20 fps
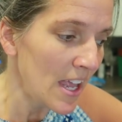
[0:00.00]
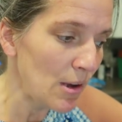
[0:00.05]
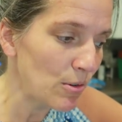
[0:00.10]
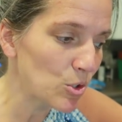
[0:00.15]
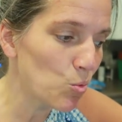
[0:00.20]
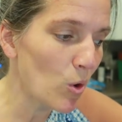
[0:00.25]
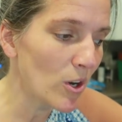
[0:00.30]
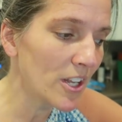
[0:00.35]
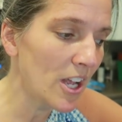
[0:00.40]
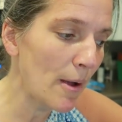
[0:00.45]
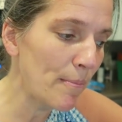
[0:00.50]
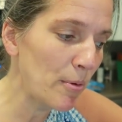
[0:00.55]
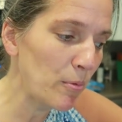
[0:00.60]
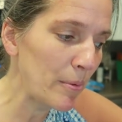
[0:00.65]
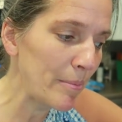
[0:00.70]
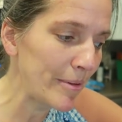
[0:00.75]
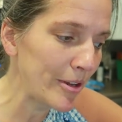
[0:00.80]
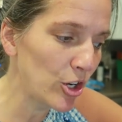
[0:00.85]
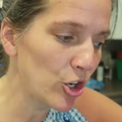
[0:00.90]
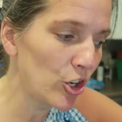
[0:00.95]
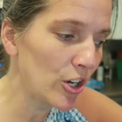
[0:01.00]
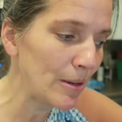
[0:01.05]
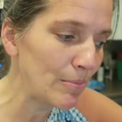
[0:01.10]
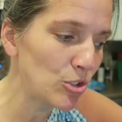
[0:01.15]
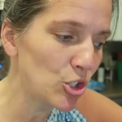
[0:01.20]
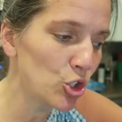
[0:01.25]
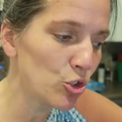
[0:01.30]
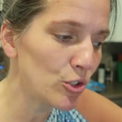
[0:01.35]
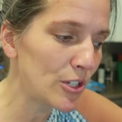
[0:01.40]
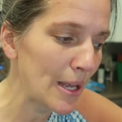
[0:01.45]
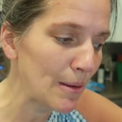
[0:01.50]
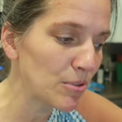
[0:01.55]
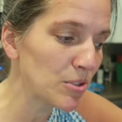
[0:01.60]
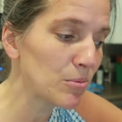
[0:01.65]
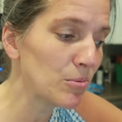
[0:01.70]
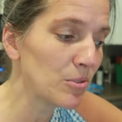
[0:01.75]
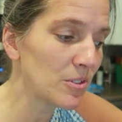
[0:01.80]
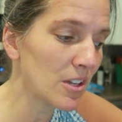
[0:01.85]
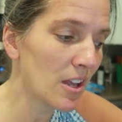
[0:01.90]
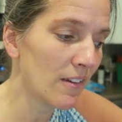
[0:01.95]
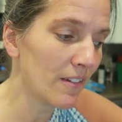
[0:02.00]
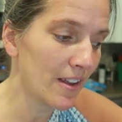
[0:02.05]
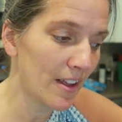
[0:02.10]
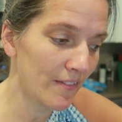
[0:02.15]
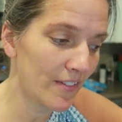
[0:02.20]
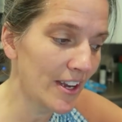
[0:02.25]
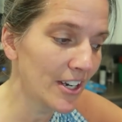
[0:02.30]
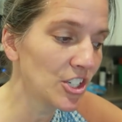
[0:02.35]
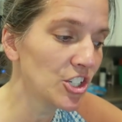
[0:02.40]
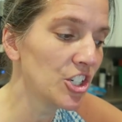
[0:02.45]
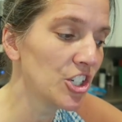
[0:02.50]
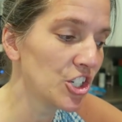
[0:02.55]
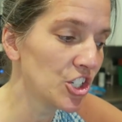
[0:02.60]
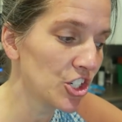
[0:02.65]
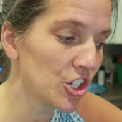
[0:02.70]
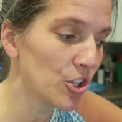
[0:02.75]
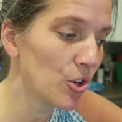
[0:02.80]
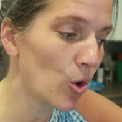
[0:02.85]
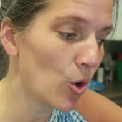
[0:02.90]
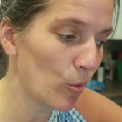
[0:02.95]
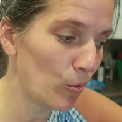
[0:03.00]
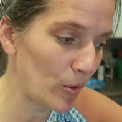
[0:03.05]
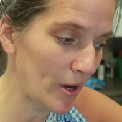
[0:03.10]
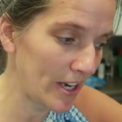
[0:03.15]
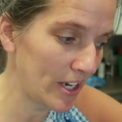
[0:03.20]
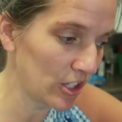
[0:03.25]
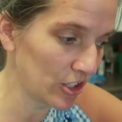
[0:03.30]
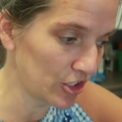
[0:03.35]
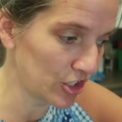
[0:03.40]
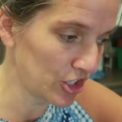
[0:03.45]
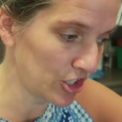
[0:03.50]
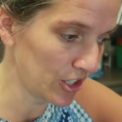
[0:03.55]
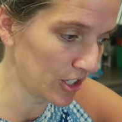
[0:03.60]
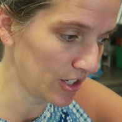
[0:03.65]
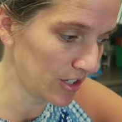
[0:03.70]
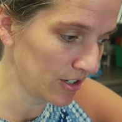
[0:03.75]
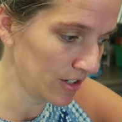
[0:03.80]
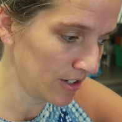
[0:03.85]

it was one cup of whipping cream, two tablespoons of confectionery sugar or regular sugar.